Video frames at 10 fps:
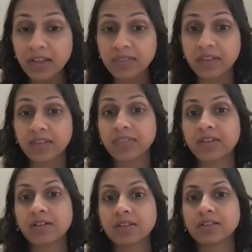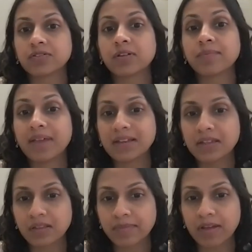I think that there is a
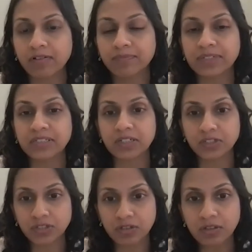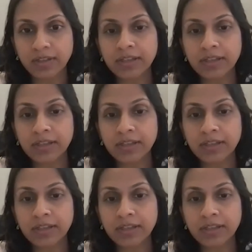tremendous amount of potential,